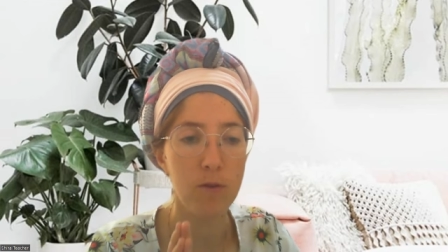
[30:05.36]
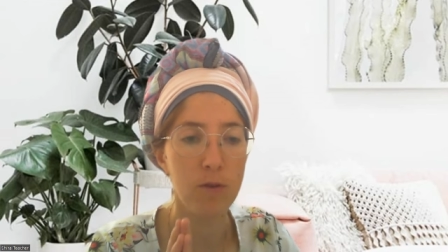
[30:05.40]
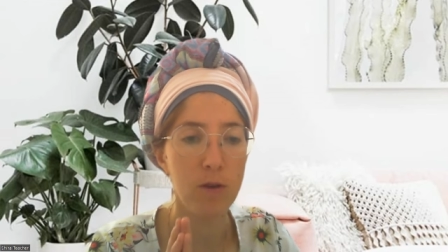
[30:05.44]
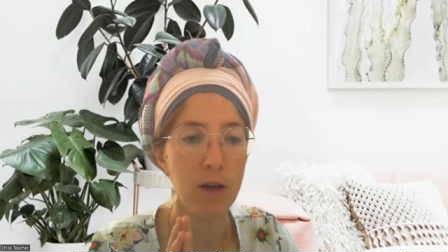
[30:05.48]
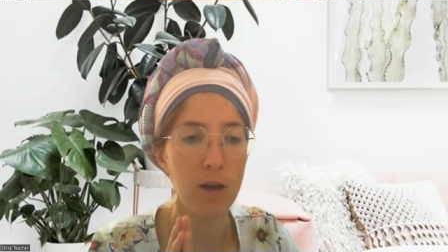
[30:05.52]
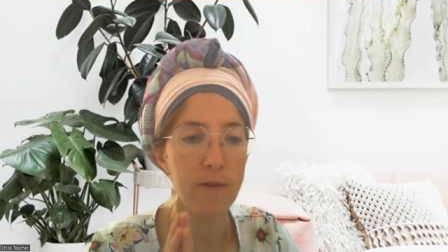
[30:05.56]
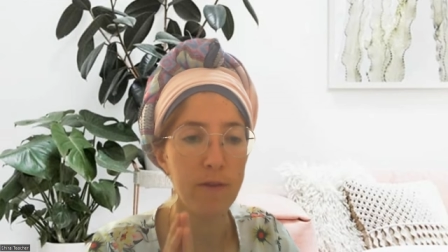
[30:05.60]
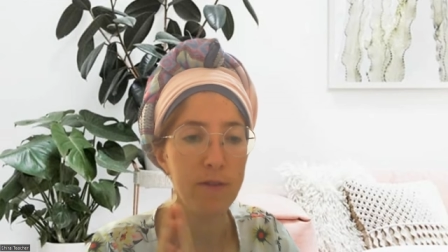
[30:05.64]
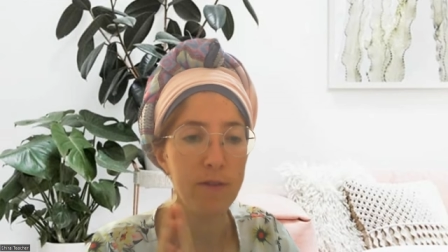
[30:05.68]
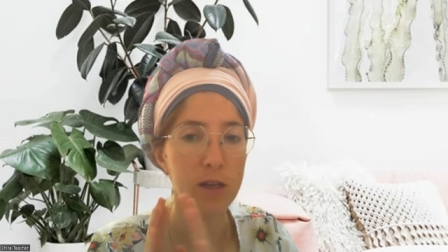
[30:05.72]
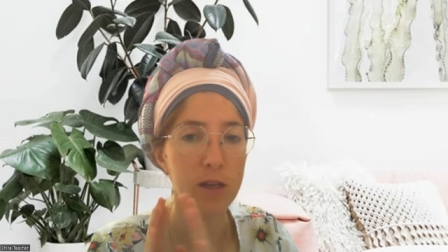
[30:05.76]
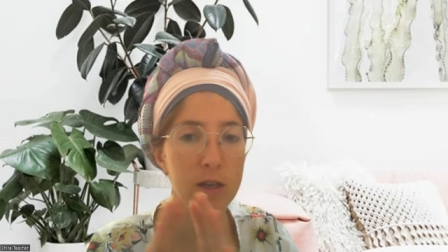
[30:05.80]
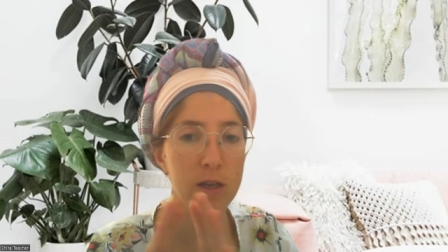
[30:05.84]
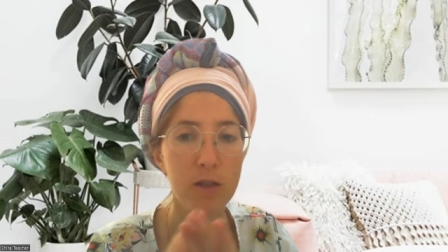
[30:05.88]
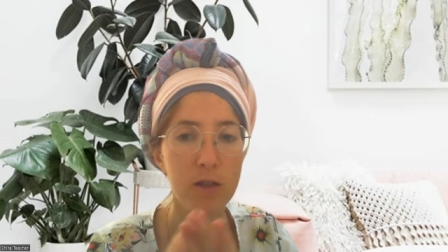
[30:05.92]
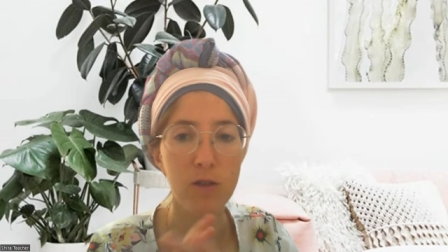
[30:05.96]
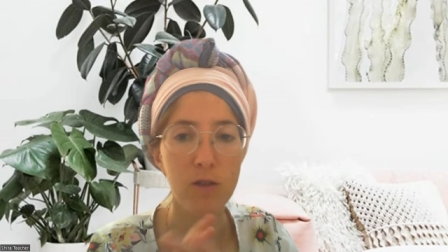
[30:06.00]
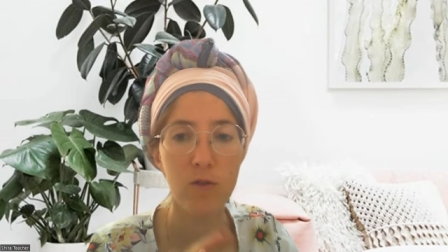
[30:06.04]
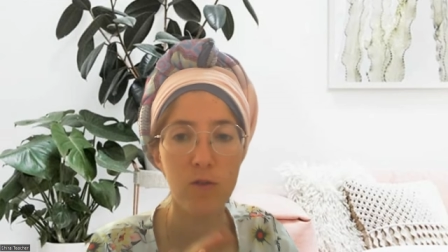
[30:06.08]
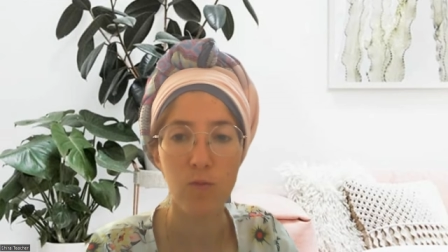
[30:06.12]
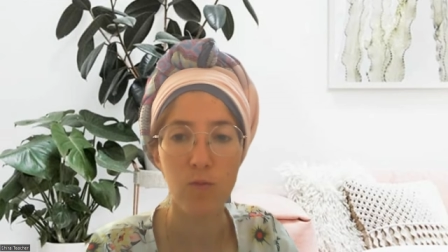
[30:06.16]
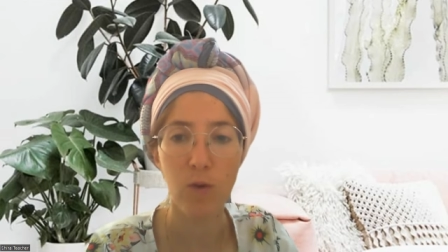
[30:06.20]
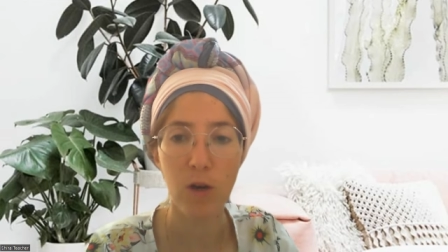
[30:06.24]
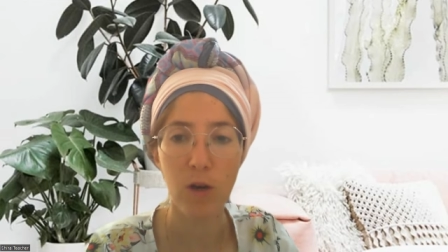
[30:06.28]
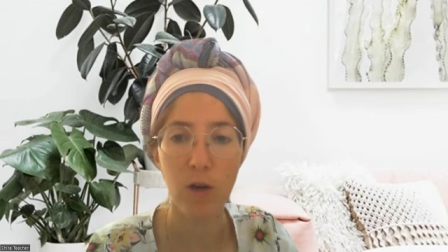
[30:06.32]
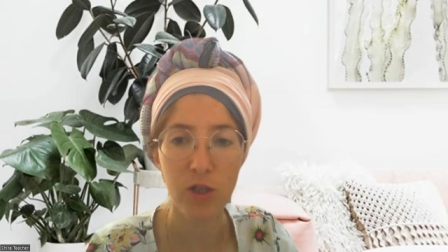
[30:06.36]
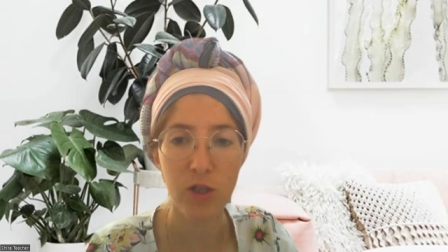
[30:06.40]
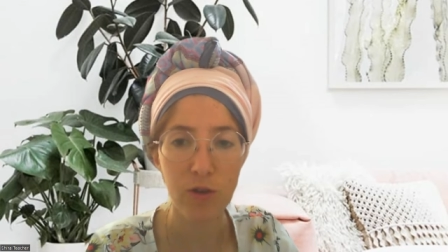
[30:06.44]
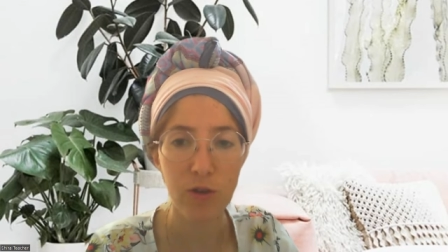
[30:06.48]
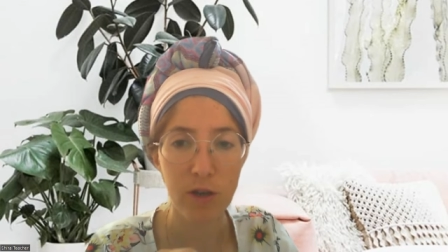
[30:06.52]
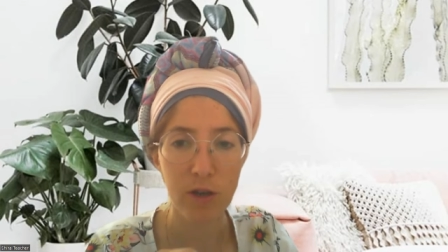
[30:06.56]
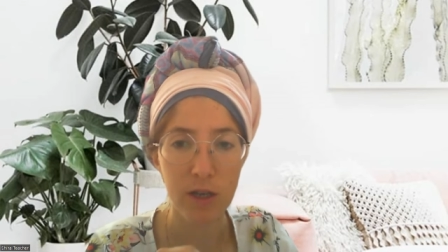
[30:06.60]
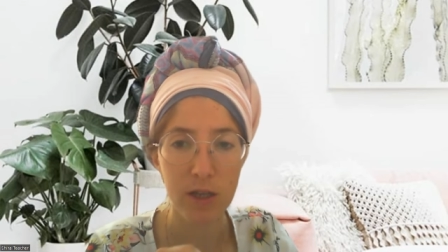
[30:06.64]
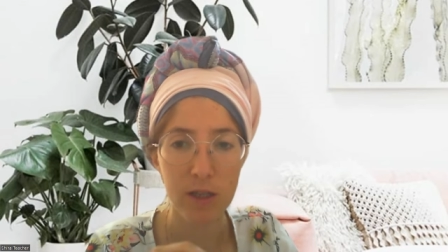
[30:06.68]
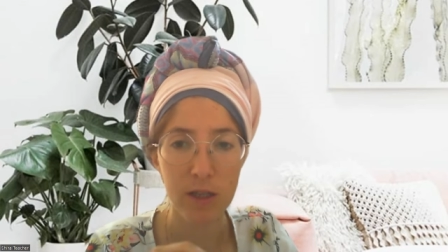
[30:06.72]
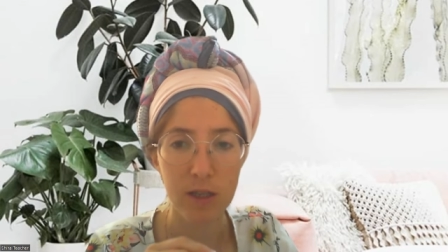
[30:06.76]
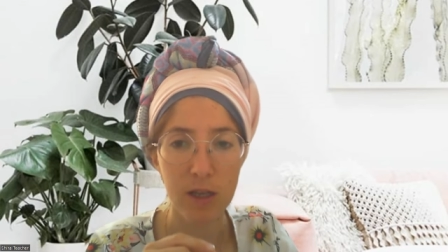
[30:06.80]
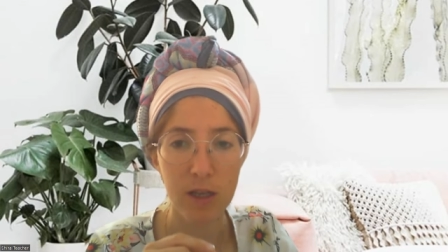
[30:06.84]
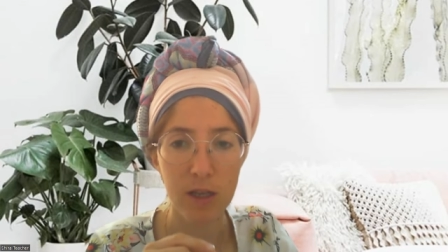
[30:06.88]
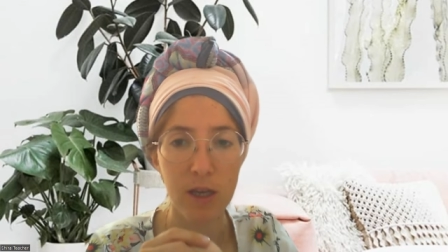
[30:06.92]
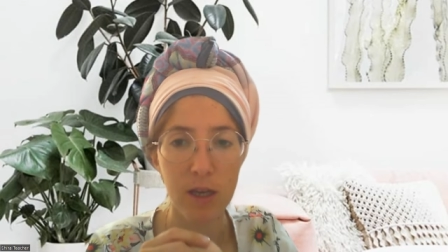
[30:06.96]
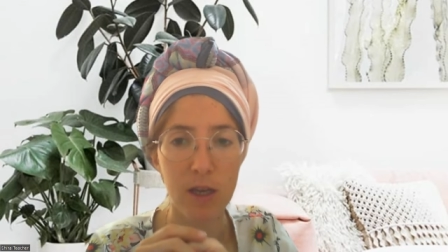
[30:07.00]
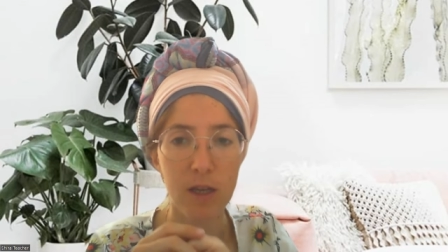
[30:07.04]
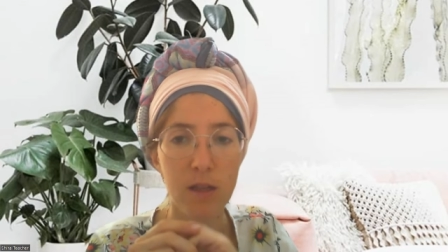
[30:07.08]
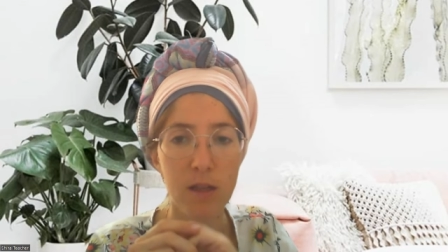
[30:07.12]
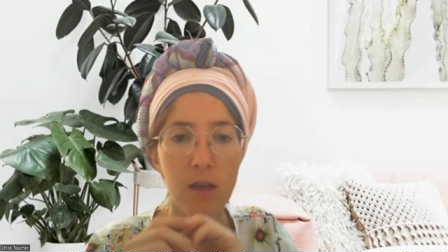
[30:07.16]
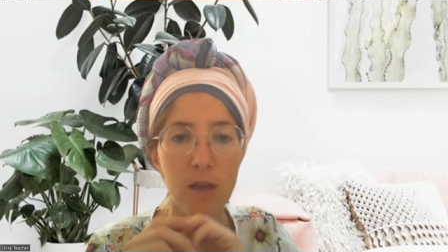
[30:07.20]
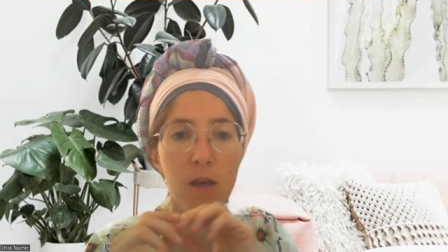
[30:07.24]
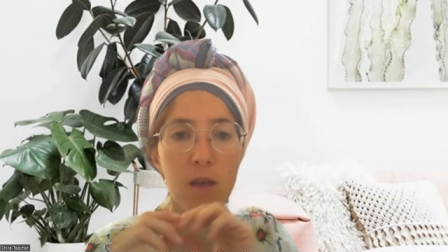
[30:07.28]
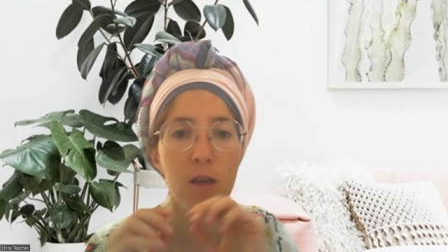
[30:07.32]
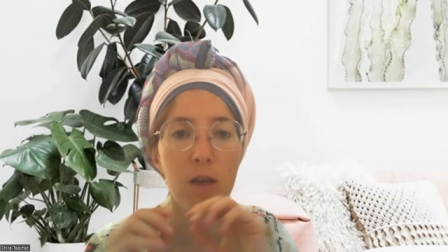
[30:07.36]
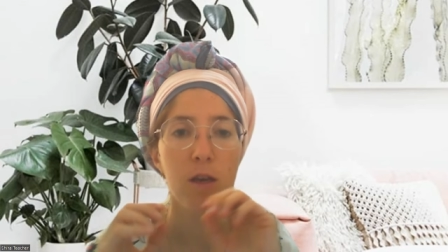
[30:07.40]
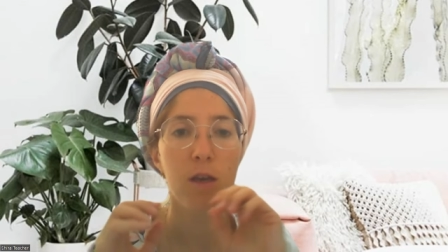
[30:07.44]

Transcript: you have the urge to wash your hands again,